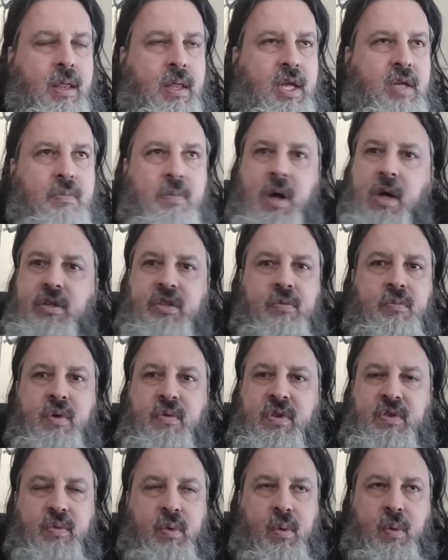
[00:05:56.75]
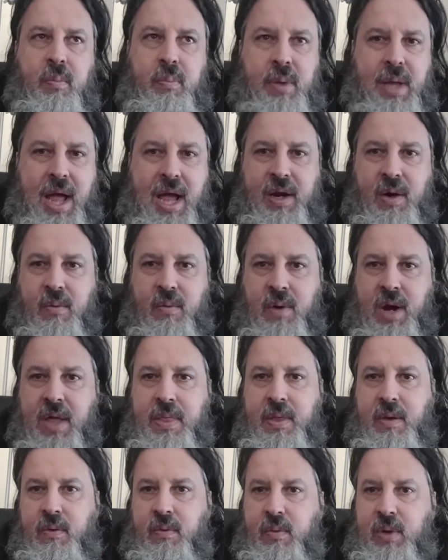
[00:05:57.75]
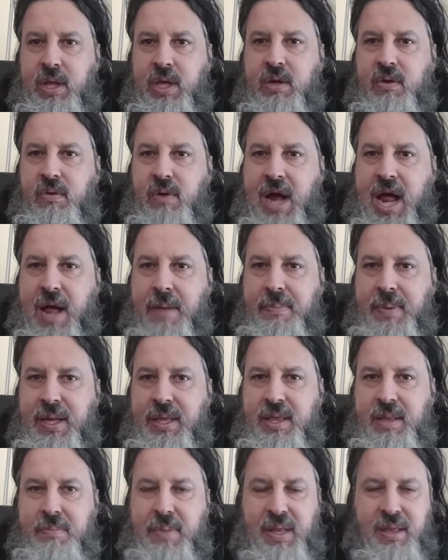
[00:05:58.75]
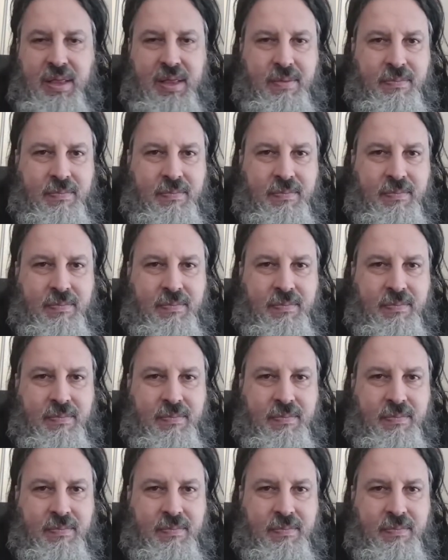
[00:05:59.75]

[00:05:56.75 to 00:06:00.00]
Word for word: These monster movies were in black and white. They were really crappy, but